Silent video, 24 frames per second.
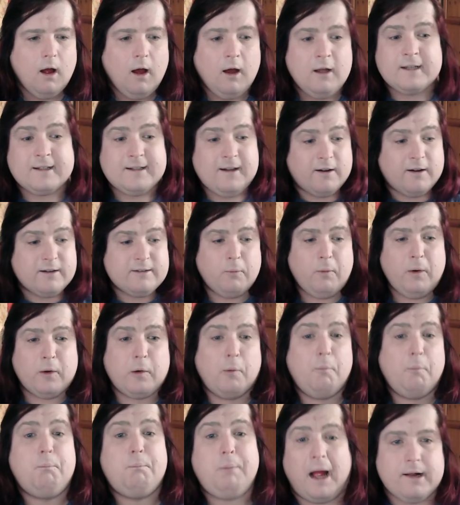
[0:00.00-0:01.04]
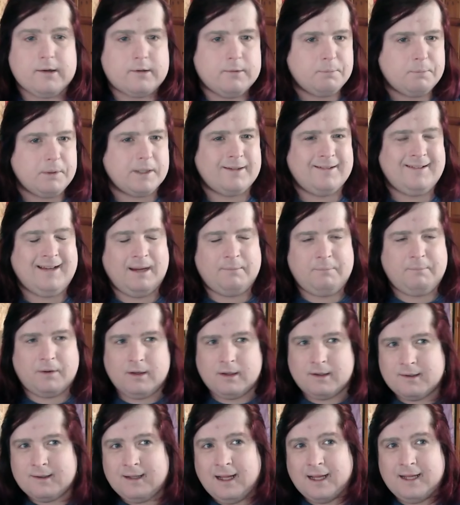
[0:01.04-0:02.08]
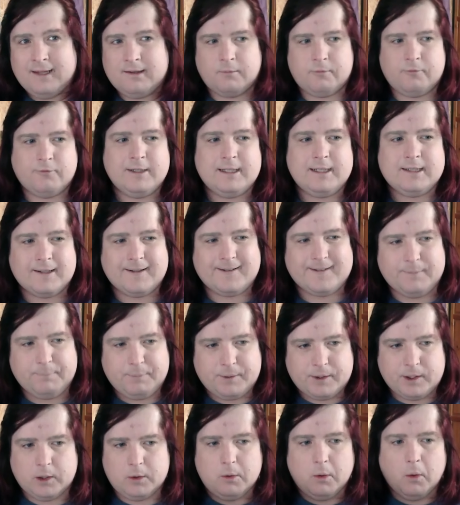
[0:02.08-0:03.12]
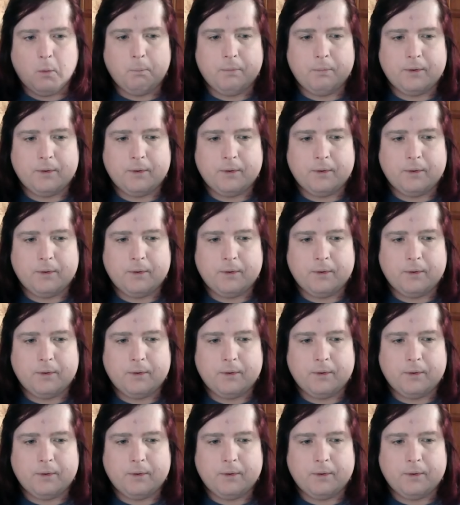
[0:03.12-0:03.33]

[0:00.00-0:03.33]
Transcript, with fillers: Hi there guys and welcome back to Bricks and Gaming and today it's a 360 pursuit.